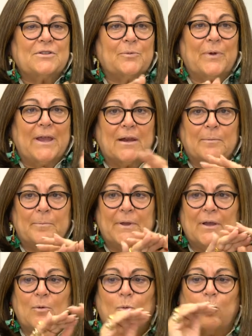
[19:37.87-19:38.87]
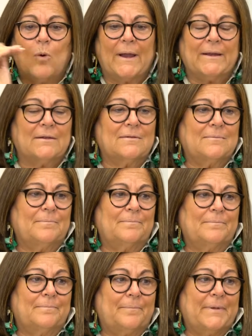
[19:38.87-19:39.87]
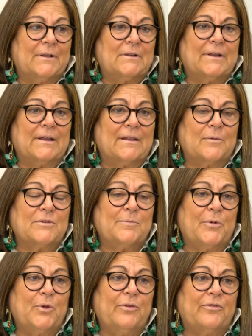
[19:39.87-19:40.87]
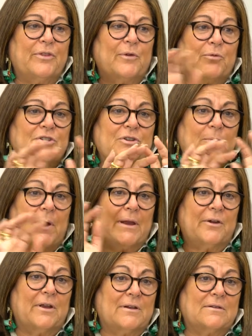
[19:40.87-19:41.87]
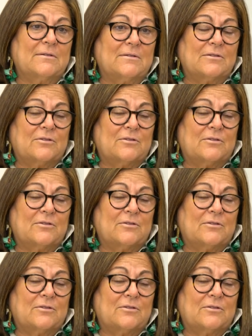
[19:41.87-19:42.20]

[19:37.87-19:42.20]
So we had a big white building that was beautiful that Richard Meyer had